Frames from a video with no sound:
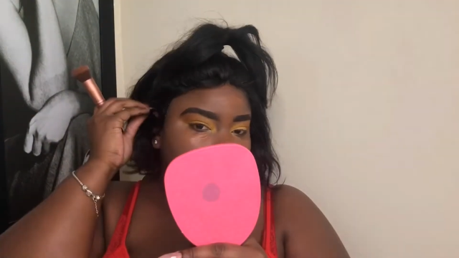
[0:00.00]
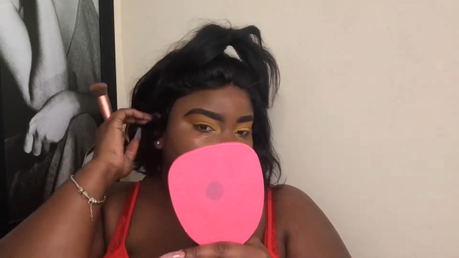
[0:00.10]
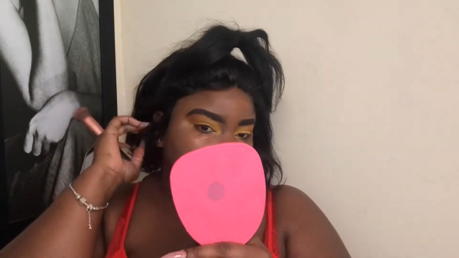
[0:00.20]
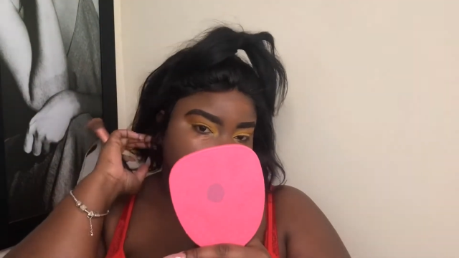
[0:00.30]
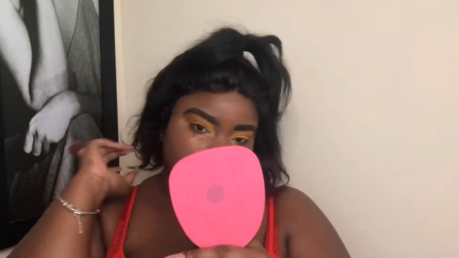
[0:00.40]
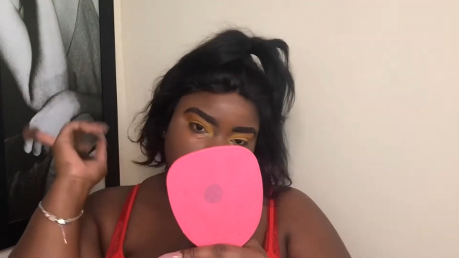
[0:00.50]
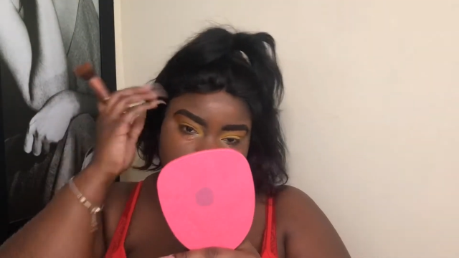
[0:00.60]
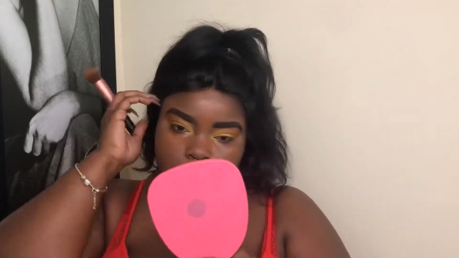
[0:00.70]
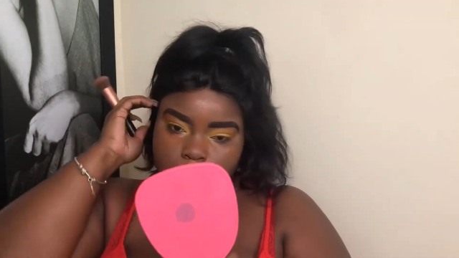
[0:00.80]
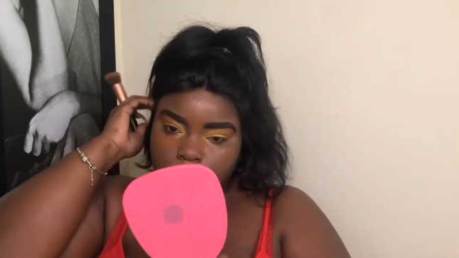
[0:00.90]
and I
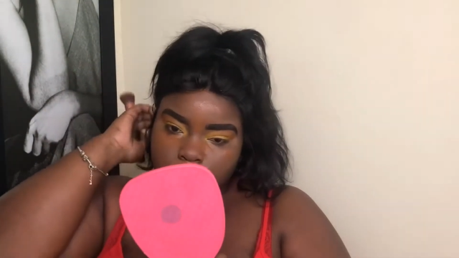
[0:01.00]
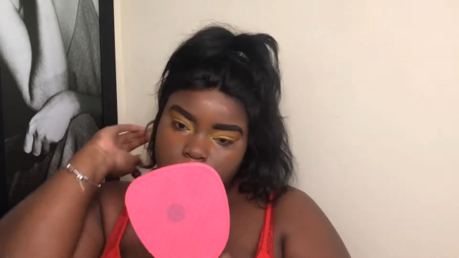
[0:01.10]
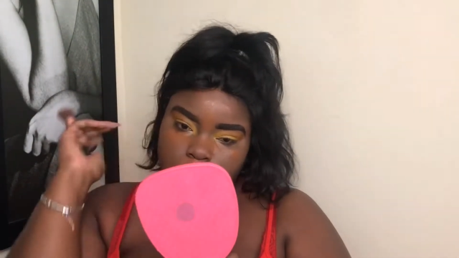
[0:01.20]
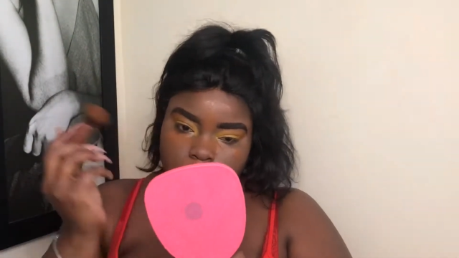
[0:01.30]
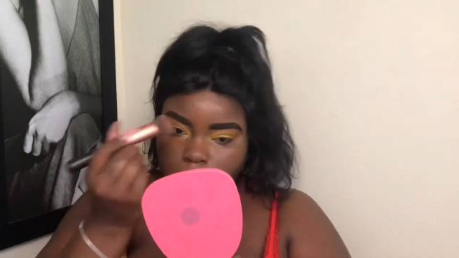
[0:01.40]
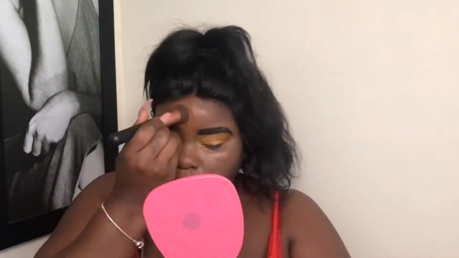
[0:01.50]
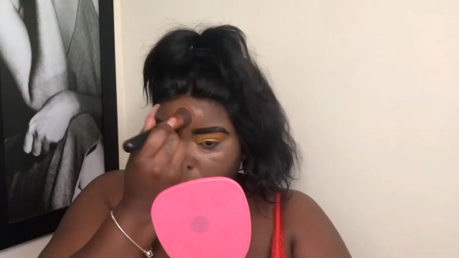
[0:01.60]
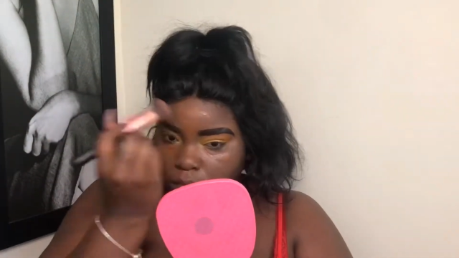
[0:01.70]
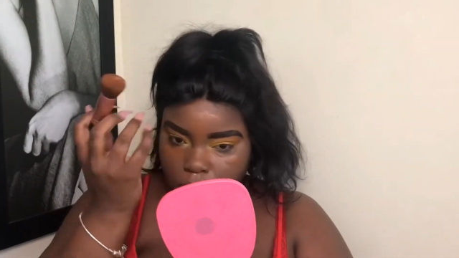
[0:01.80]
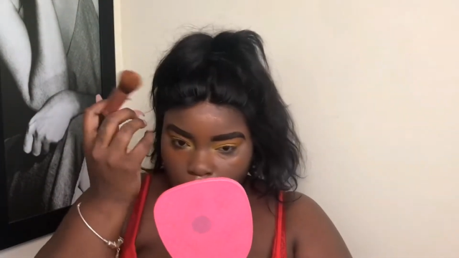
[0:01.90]
use my
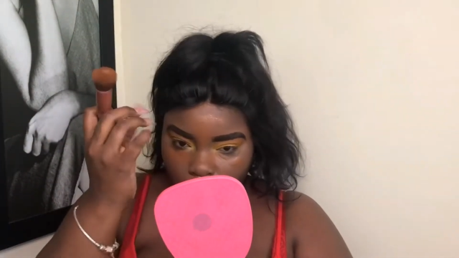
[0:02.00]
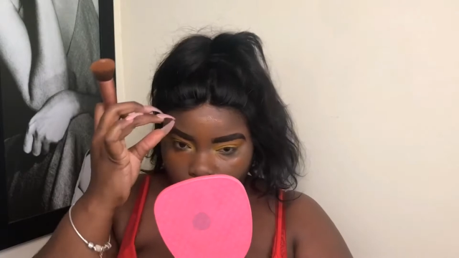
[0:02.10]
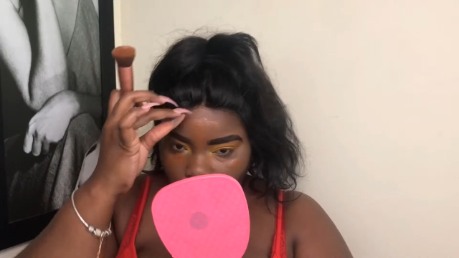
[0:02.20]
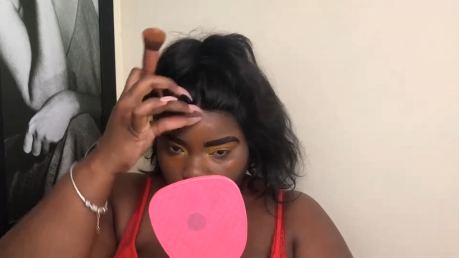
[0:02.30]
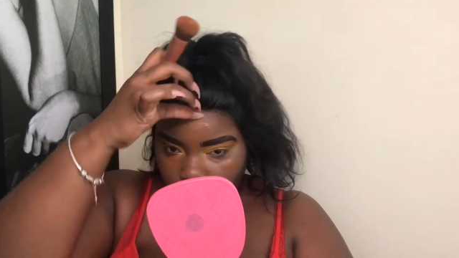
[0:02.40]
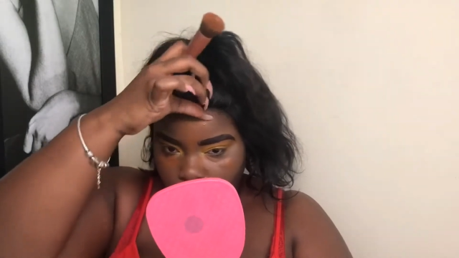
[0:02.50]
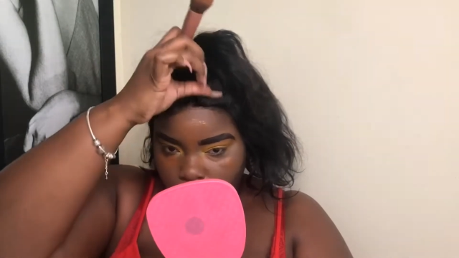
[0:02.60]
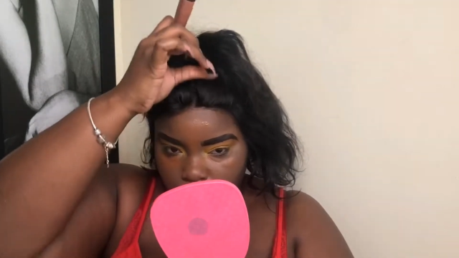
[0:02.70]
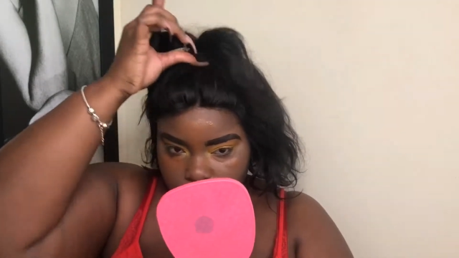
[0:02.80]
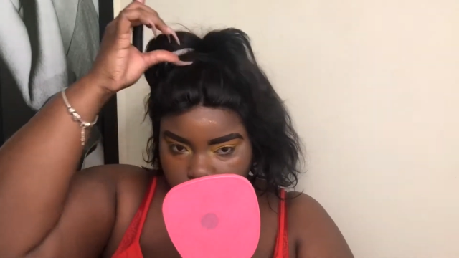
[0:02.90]
BH
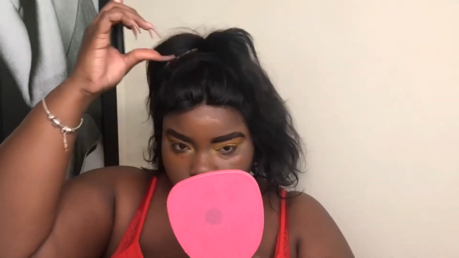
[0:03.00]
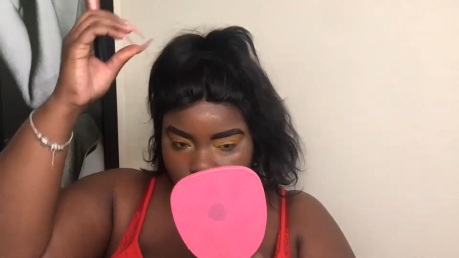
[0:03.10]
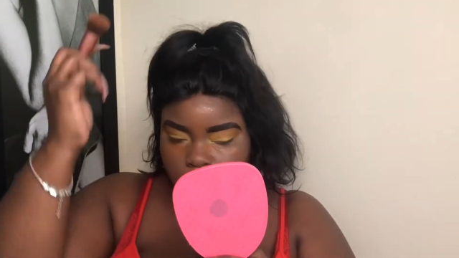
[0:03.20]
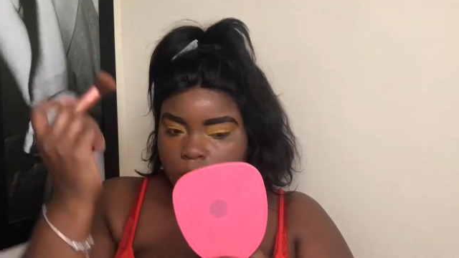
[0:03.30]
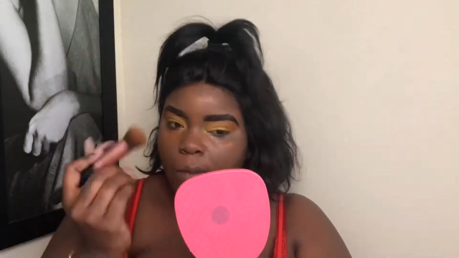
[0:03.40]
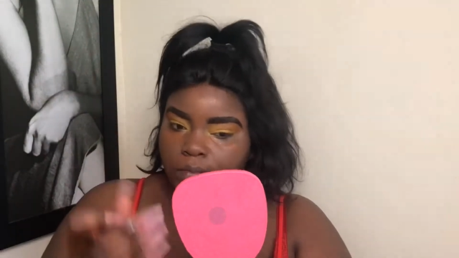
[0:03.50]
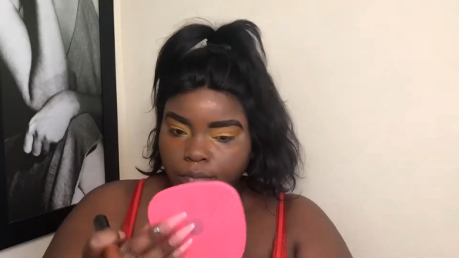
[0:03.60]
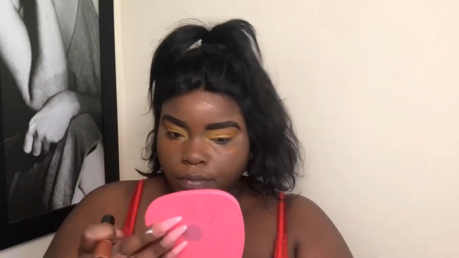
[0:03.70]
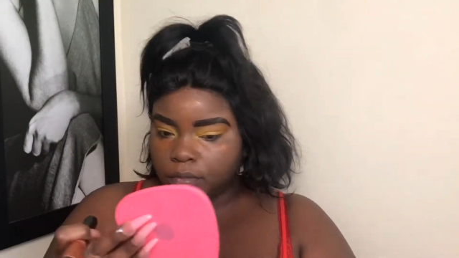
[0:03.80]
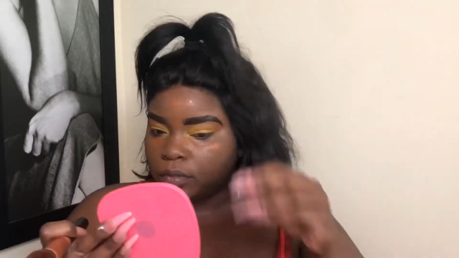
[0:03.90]
Cosmetics
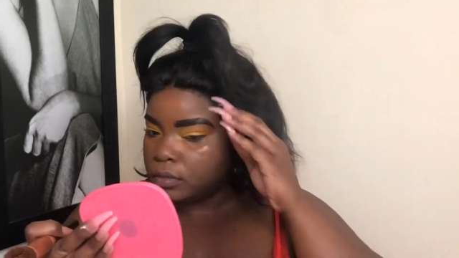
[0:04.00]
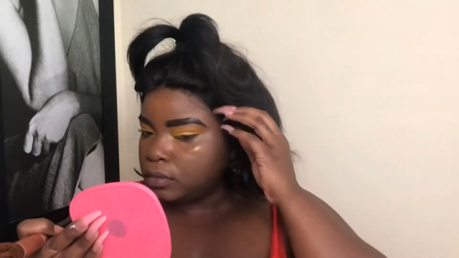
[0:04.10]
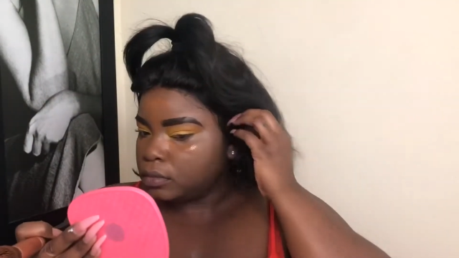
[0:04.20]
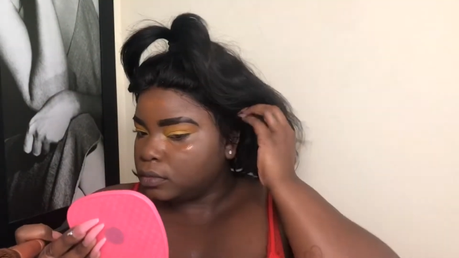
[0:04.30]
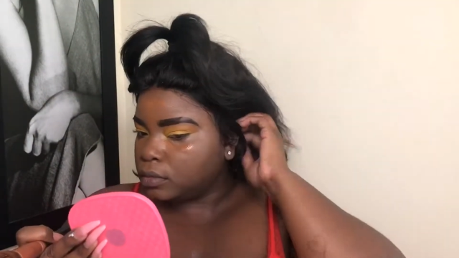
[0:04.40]
foundation.